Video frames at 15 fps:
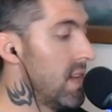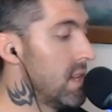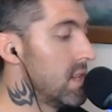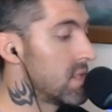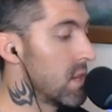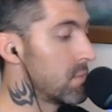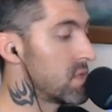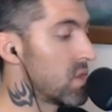
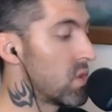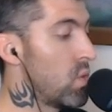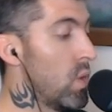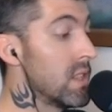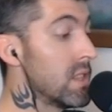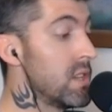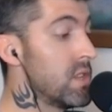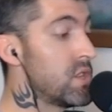
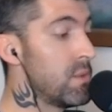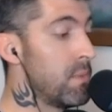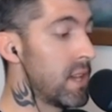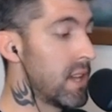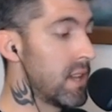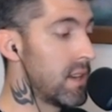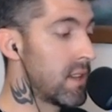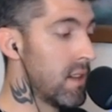Subsequently, she
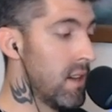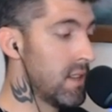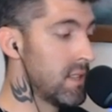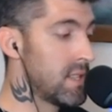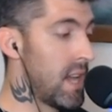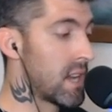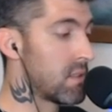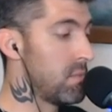began to
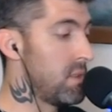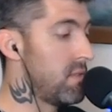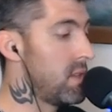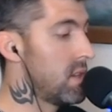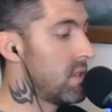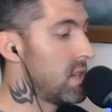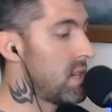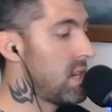contact me
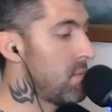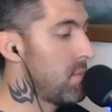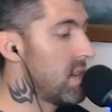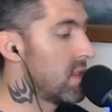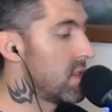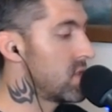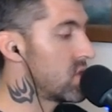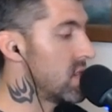via the
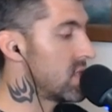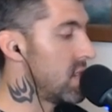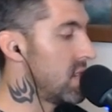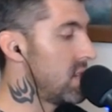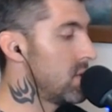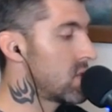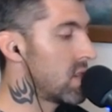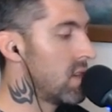email address I'd
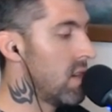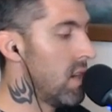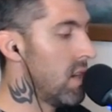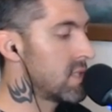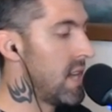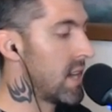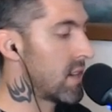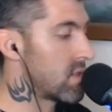used to
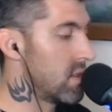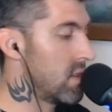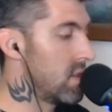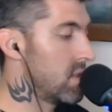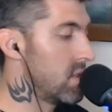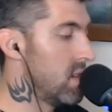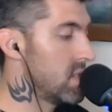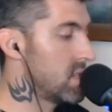contact her,
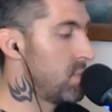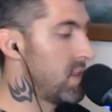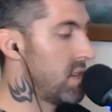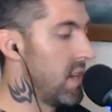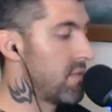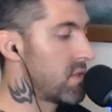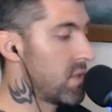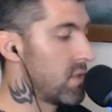her husband,
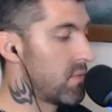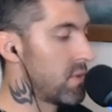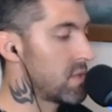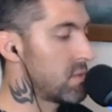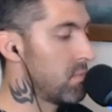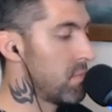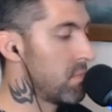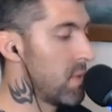after the
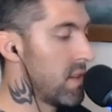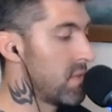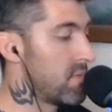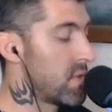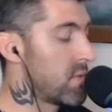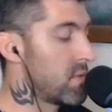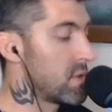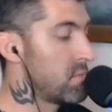first
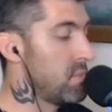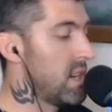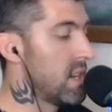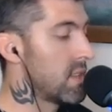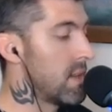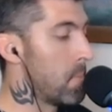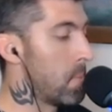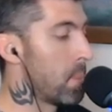after first
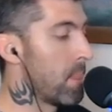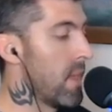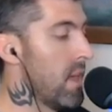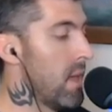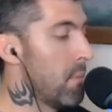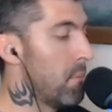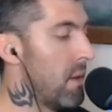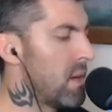meeting them.
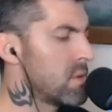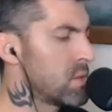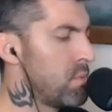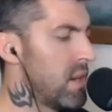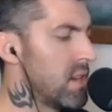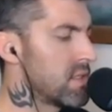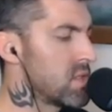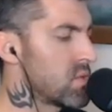My
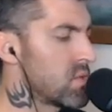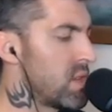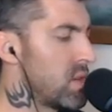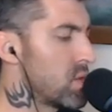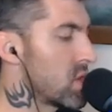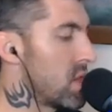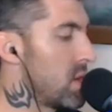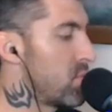responses were
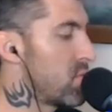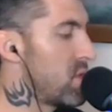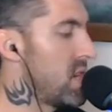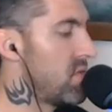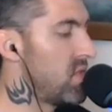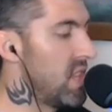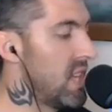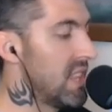usually
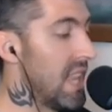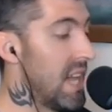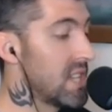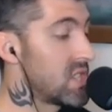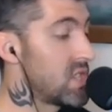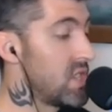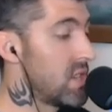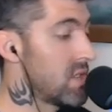brief. Then
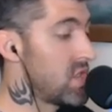last year,